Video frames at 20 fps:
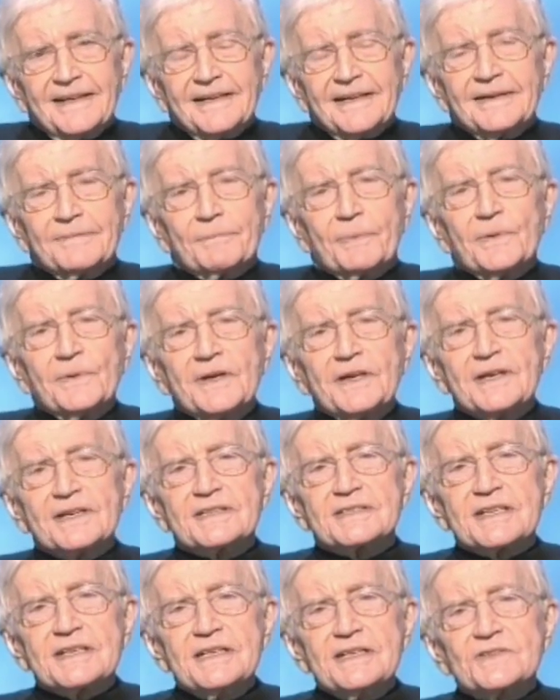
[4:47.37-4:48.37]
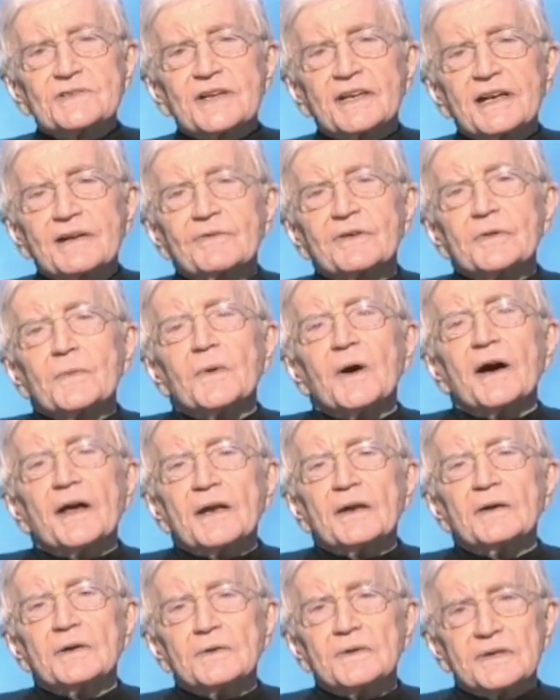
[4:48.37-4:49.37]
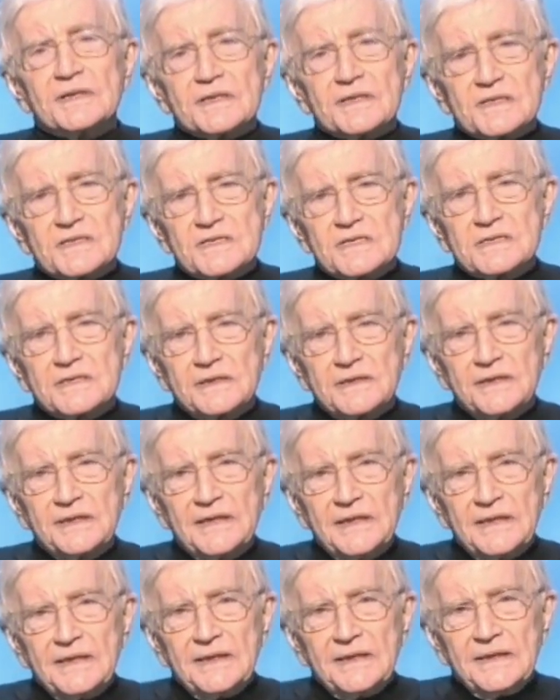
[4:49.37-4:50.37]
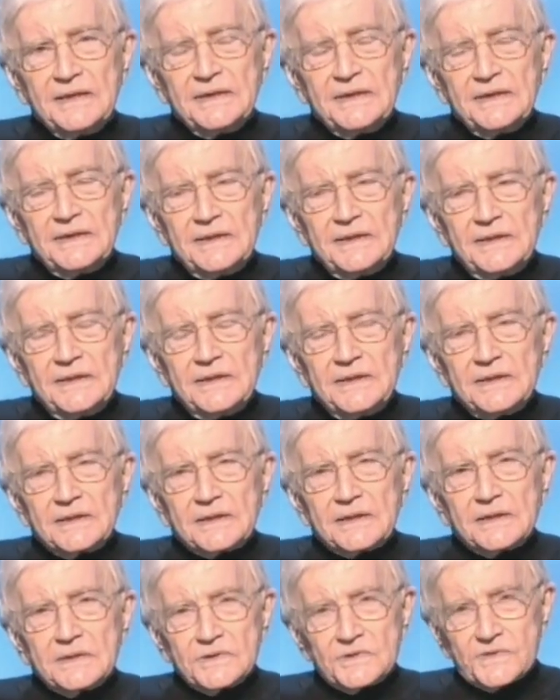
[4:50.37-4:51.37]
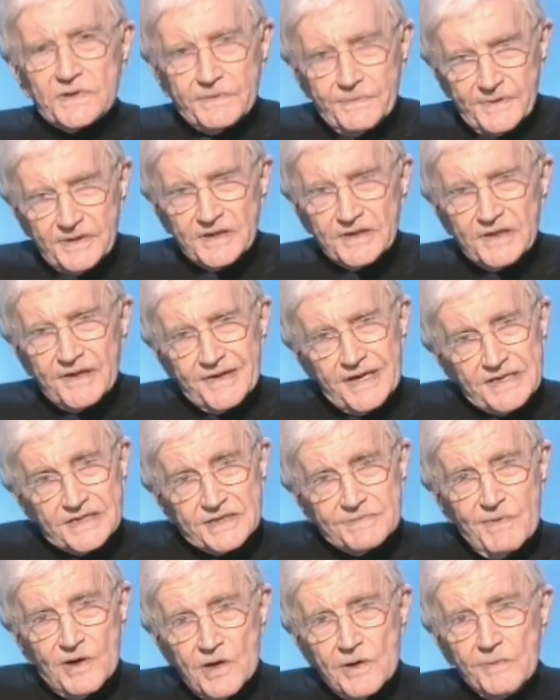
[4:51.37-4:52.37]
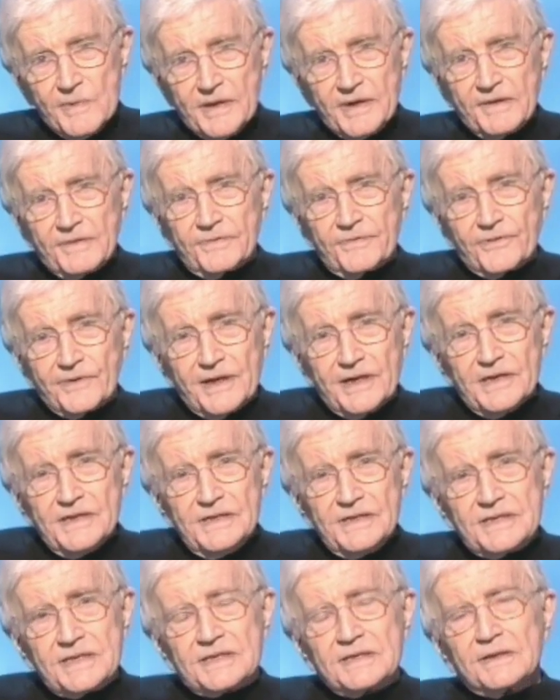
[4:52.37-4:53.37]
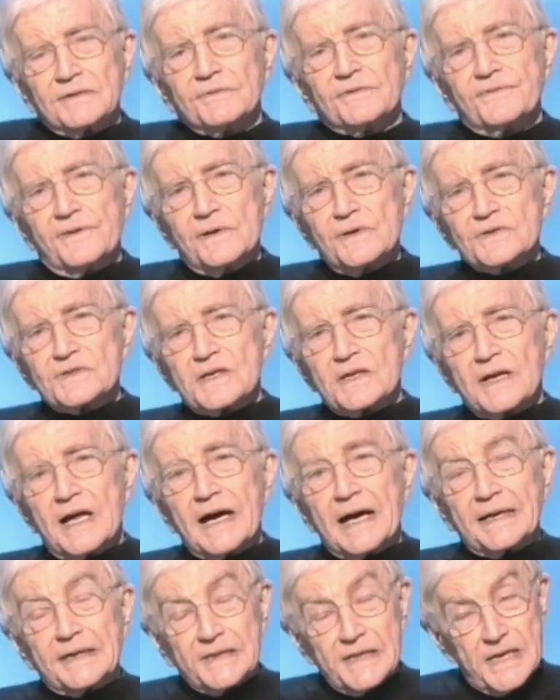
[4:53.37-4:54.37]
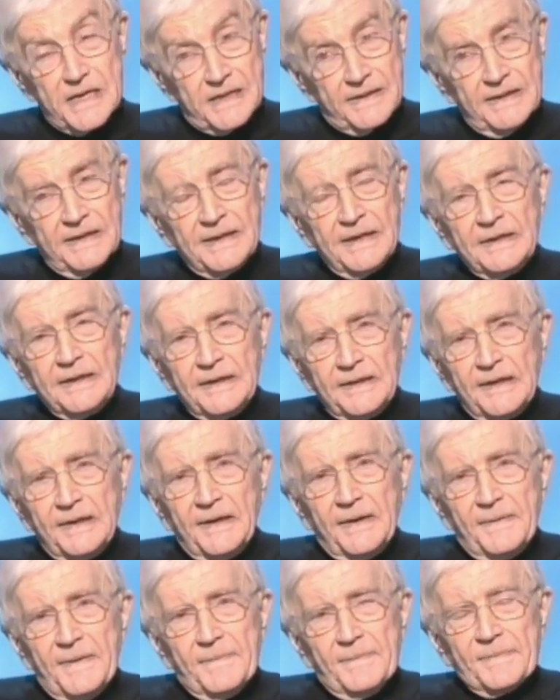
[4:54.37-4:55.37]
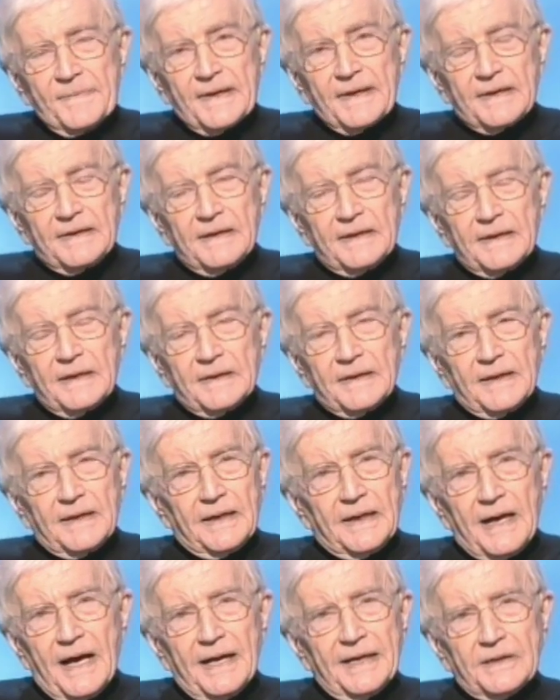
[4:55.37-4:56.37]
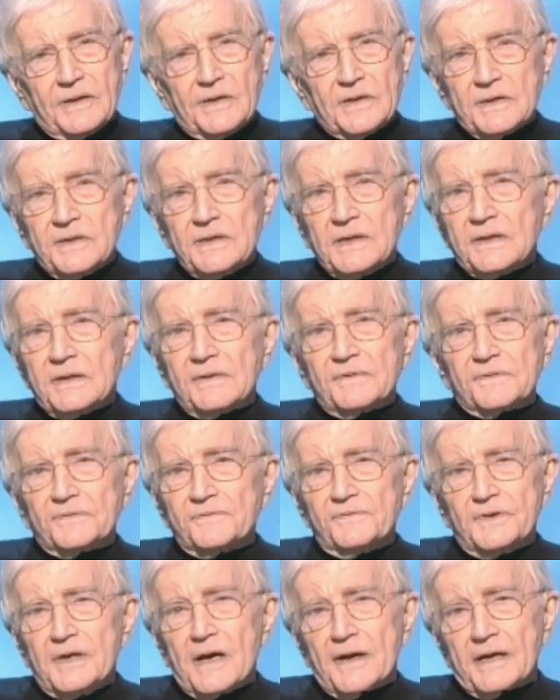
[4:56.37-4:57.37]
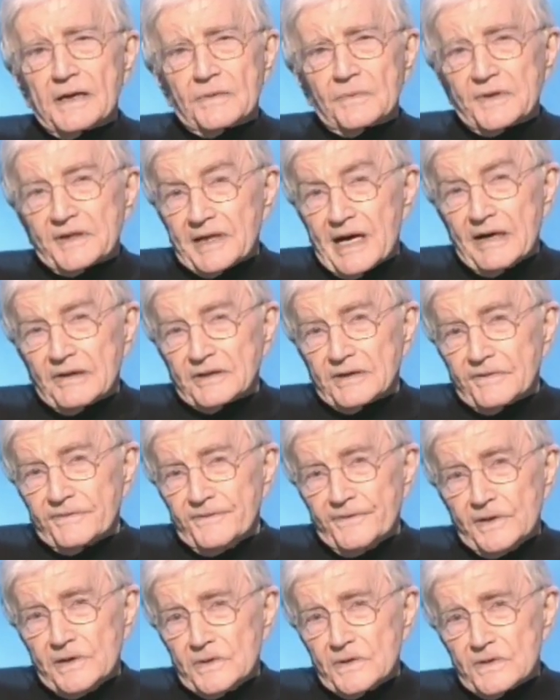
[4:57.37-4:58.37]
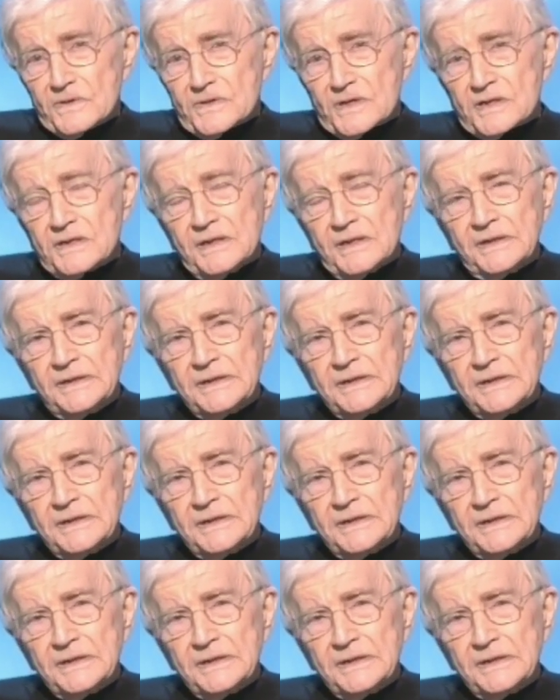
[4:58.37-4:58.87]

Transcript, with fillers: The point is, each and everyone who has contributed to this moment, friends and foes alike, yeah, uh, I couldn't have done it without the foes.